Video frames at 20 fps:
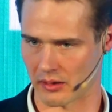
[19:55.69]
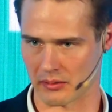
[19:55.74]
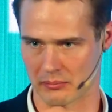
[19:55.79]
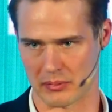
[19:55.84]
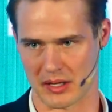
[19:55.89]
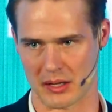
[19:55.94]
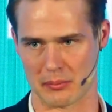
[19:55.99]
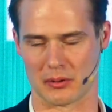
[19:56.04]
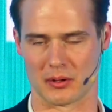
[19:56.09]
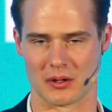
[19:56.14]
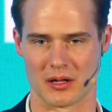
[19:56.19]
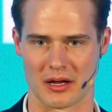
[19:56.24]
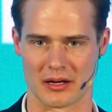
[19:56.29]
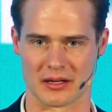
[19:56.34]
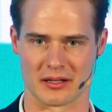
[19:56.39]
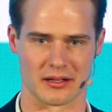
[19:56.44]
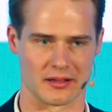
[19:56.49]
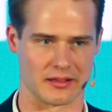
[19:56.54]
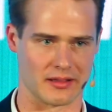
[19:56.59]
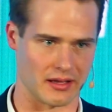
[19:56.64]
people like
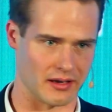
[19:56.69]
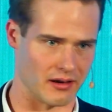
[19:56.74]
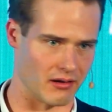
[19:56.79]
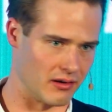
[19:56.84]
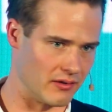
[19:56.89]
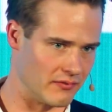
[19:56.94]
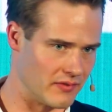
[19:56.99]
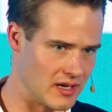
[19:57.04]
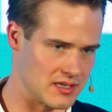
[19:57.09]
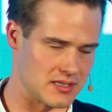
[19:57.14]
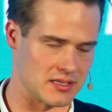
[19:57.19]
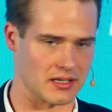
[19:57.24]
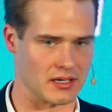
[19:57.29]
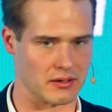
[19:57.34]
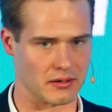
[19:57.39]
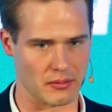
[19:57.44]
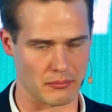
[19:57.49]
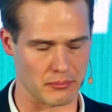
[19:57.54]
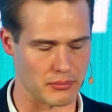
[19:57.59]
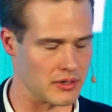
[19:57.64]
that are investing
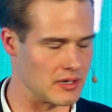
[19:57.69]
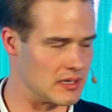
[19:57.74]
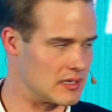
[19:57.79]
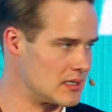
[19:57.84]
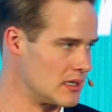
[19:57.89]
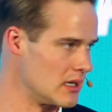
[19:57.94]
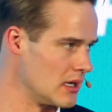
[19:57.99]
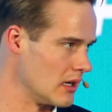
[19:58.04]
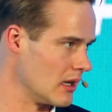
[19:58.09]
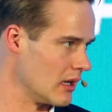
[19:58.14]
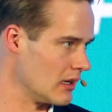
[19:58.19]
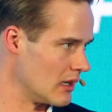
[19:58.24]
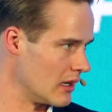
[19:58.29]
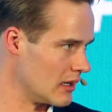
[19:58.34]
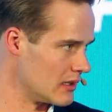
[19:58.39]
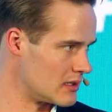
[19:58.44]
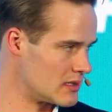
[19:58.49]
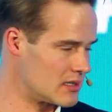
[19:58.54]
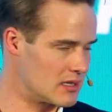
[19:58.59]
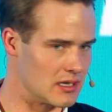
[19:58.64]
in pre-seed
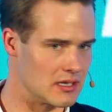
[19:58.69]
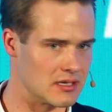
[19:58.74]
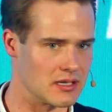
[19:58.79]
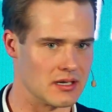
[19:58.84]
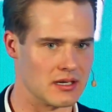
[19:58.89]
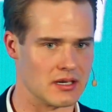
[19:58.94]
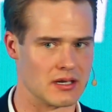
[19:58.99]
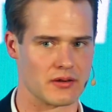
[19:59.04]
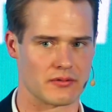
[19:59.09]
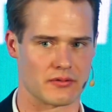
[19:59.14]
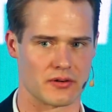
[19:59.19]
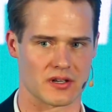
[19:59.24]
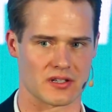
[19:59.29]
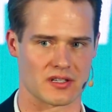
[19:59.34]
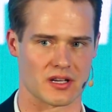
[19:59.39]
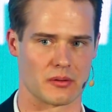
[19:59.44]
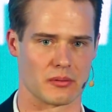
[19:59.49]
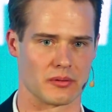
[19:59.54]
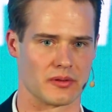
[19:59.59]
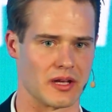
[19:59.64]
and seed, for
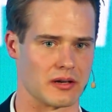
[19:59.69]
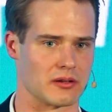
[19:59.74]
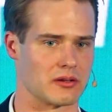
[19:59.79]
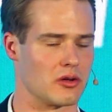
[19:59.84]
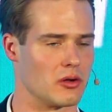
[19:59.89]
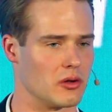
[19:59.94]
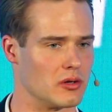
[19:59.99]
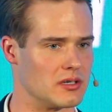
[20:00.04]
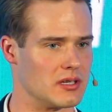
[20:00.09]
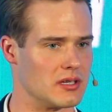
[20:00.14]
example, that could